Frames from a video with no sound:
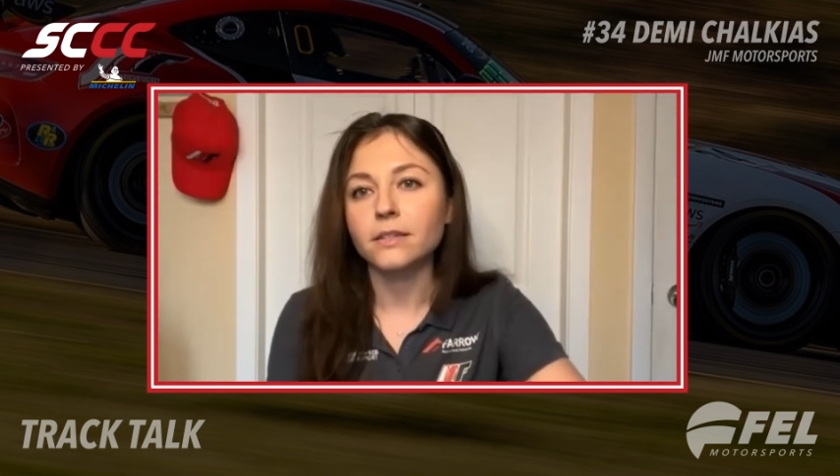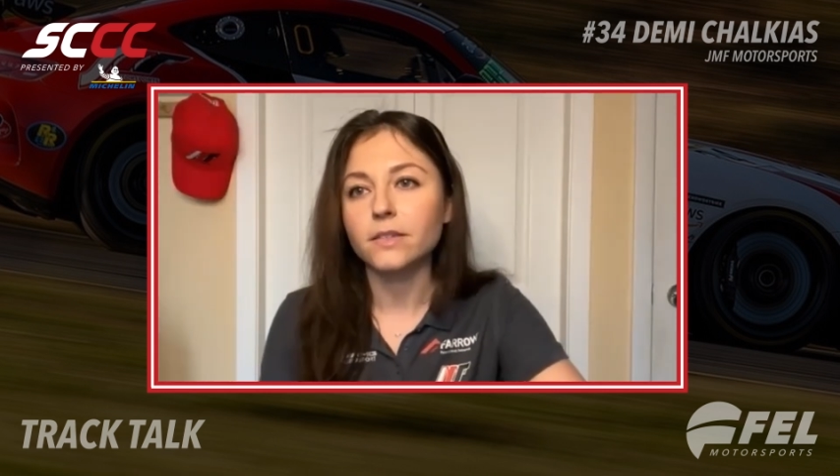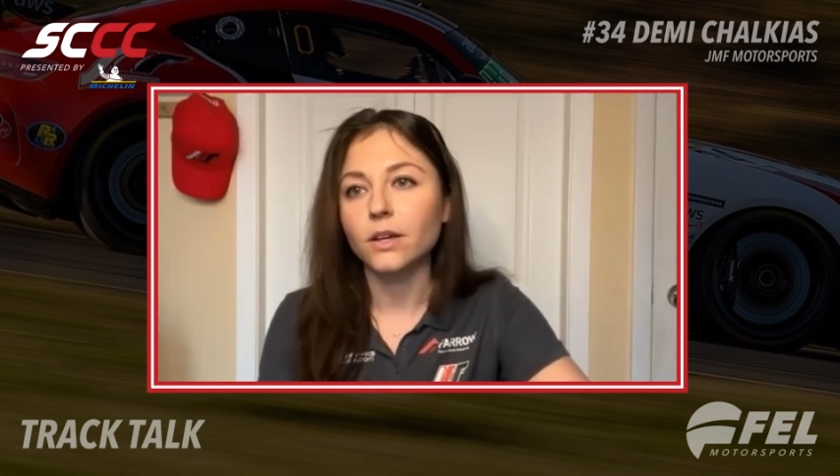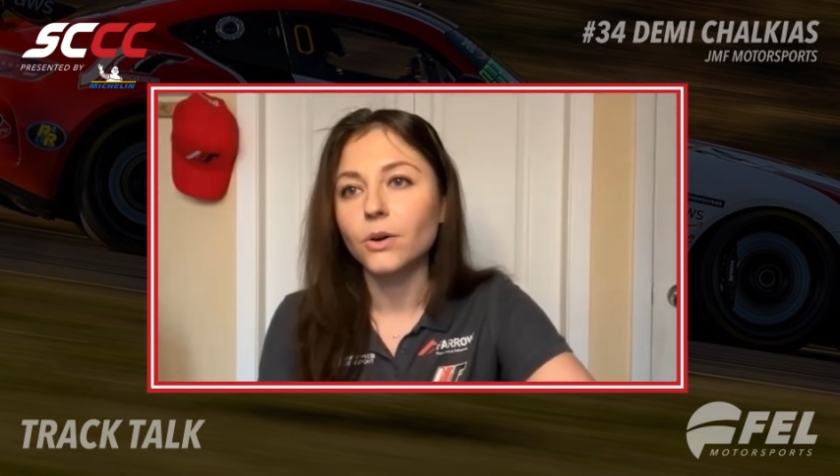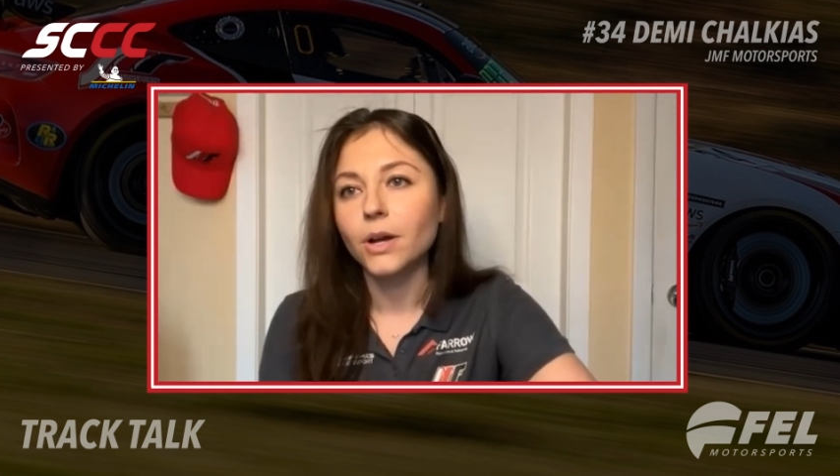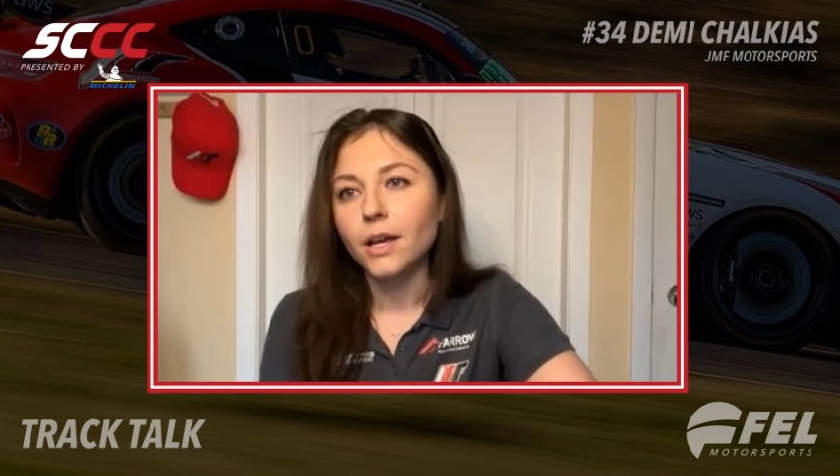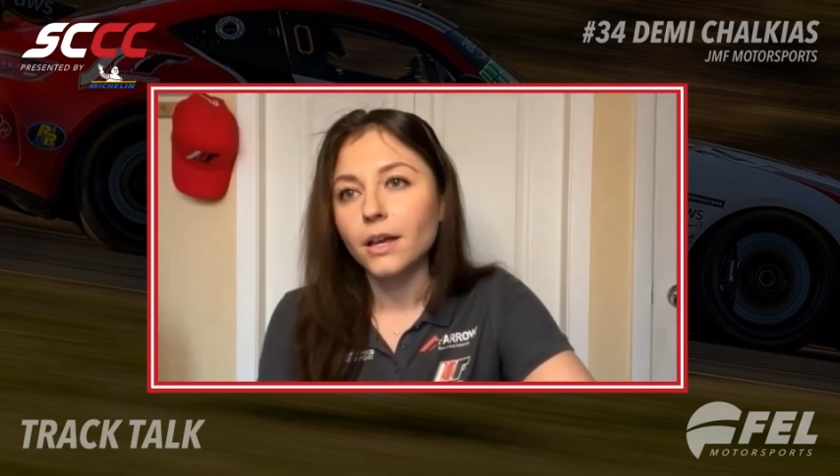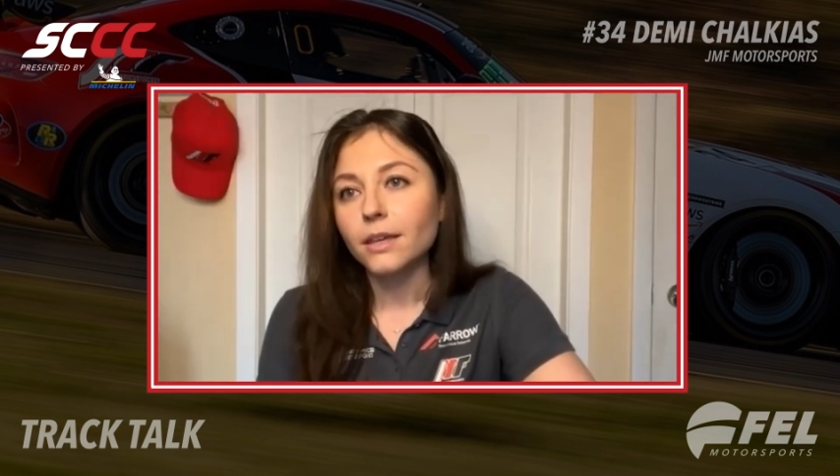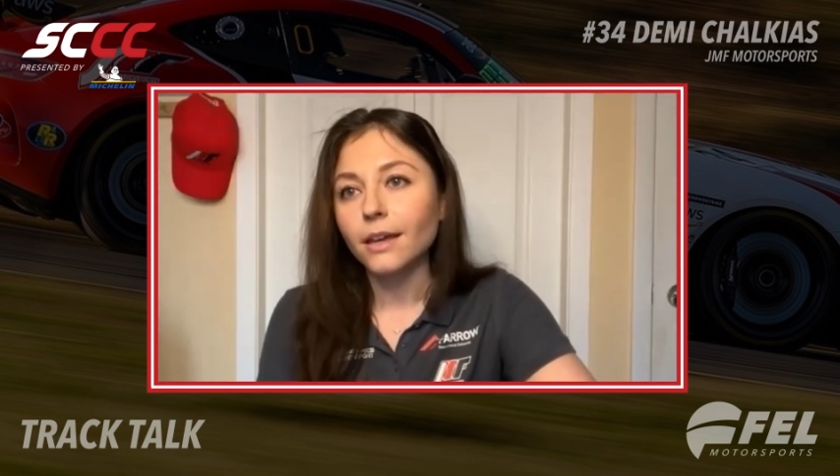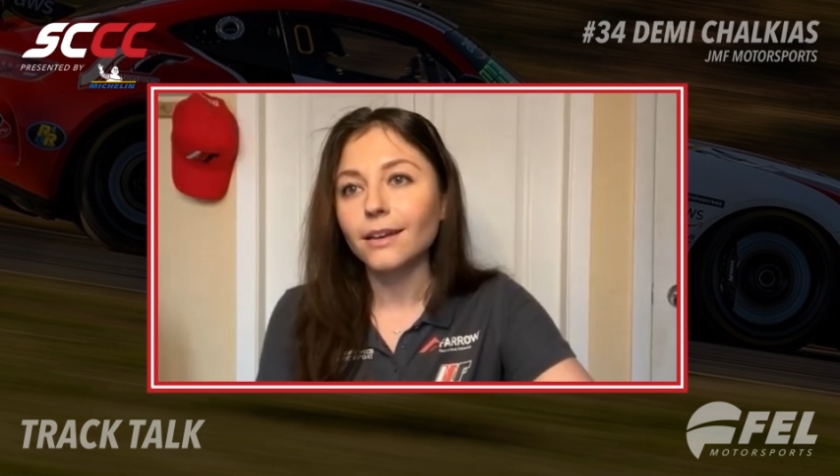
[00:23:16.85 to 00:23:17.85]
So
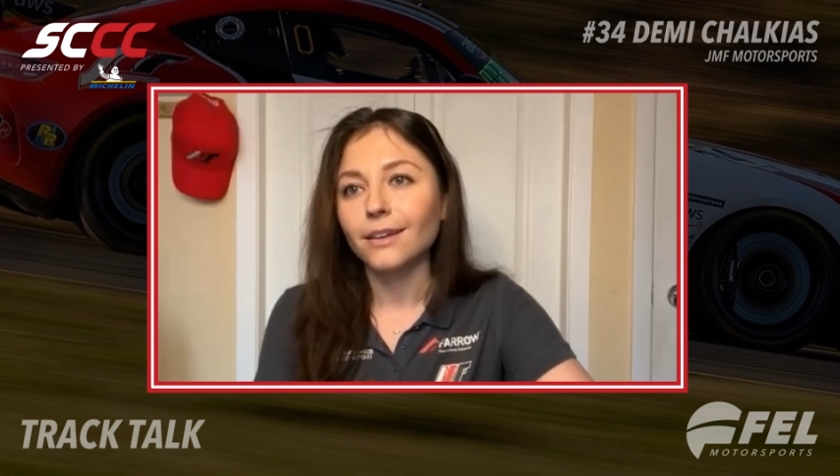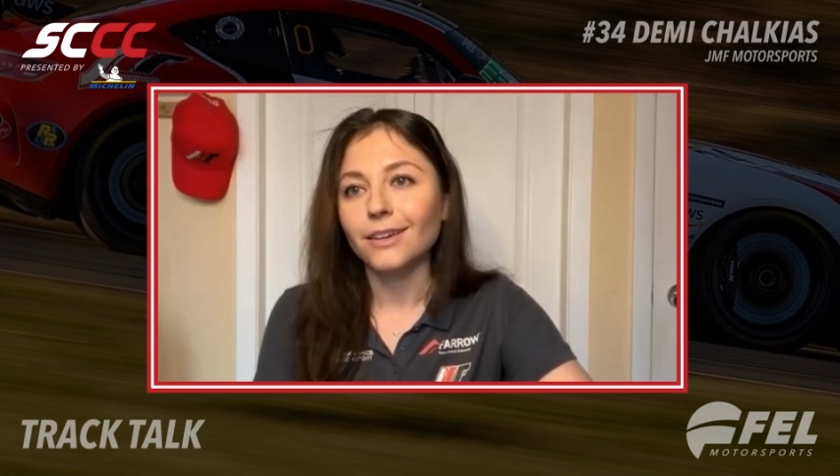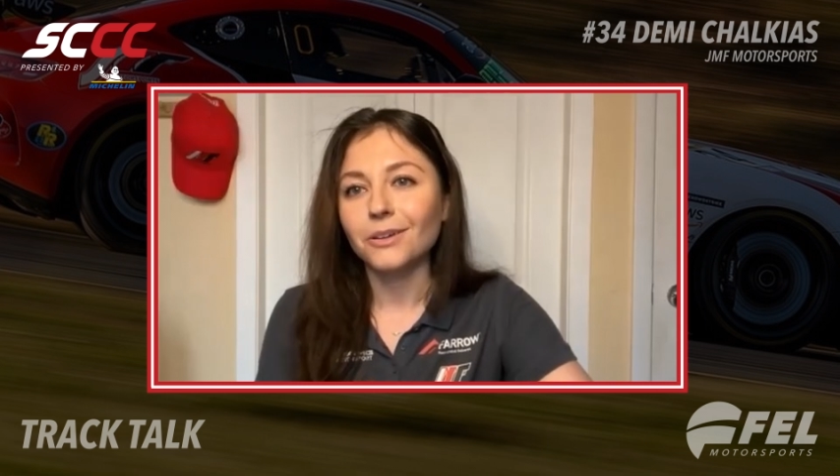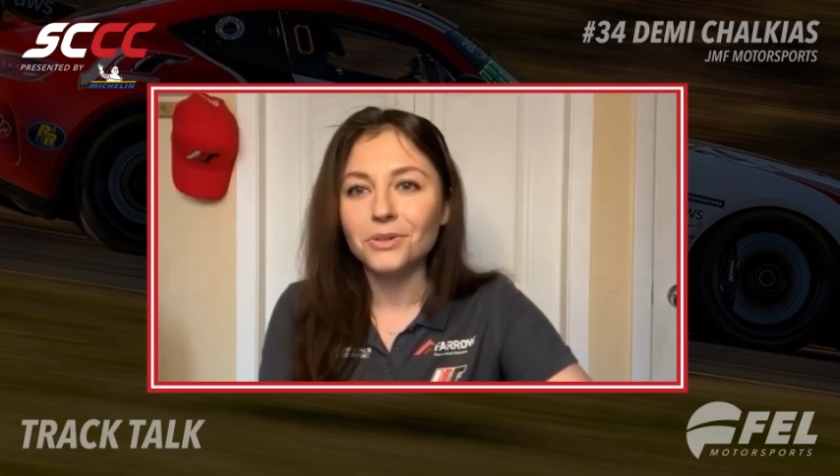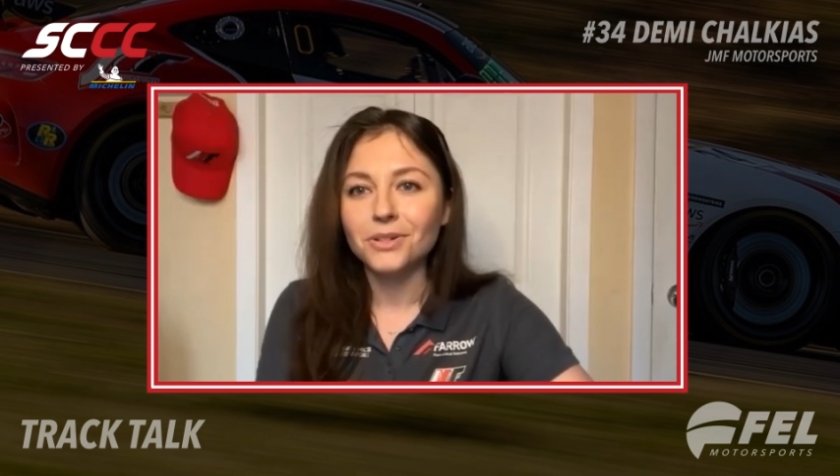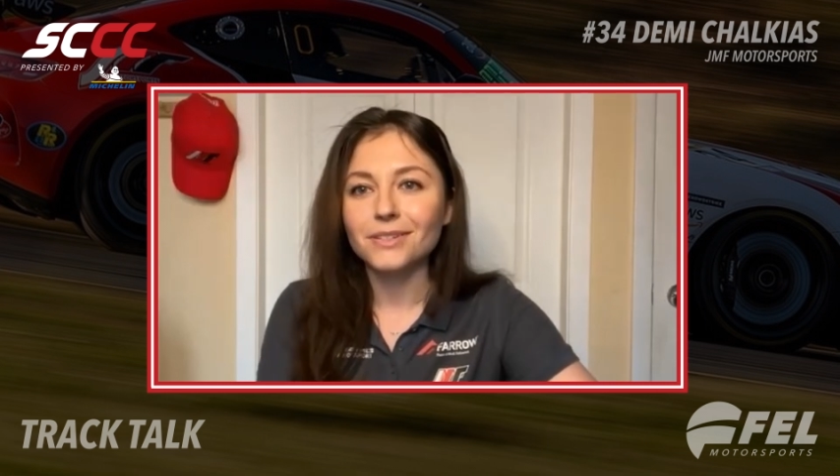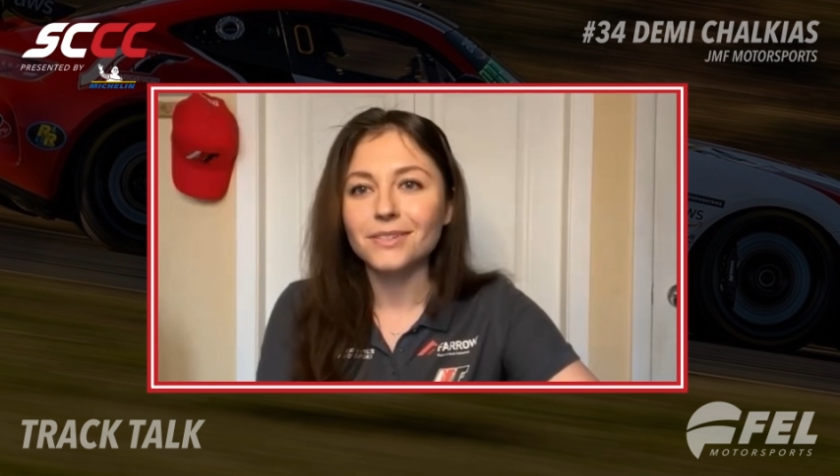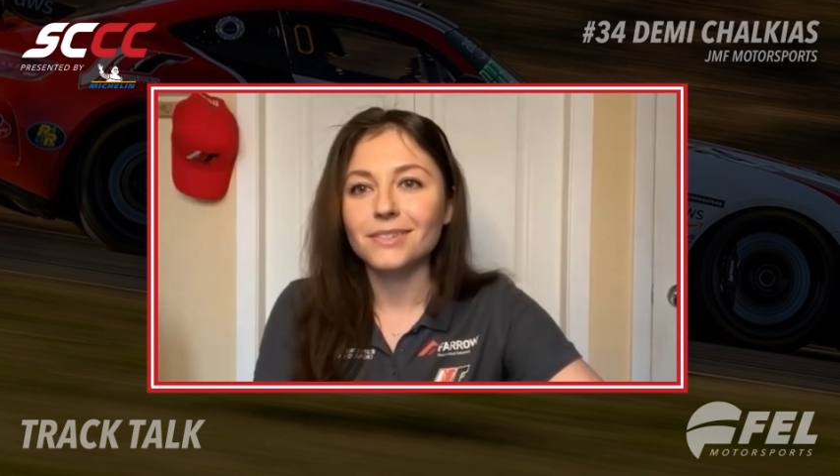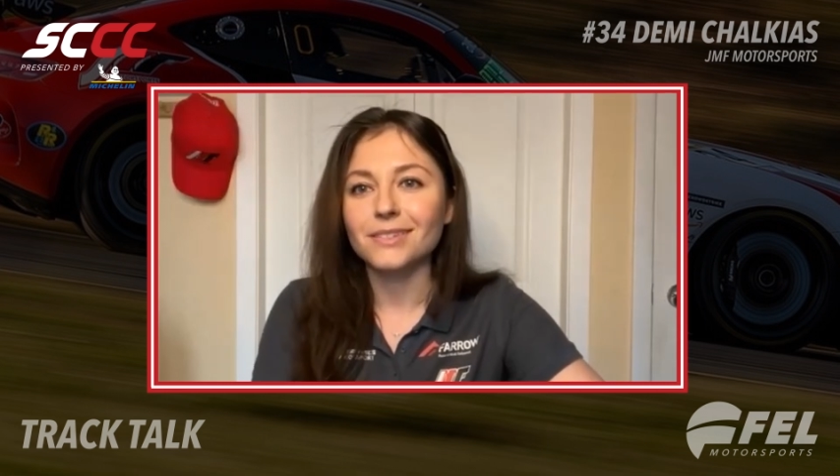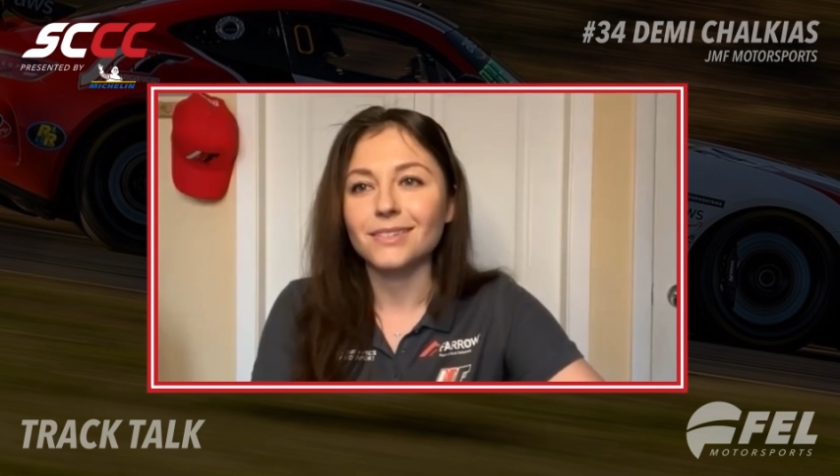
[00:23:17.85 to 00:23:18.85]
yeah, it
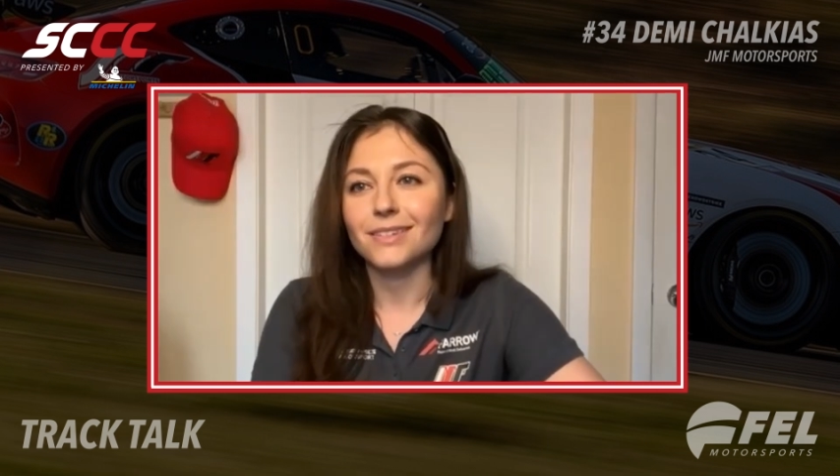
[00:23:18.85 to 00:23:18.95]
was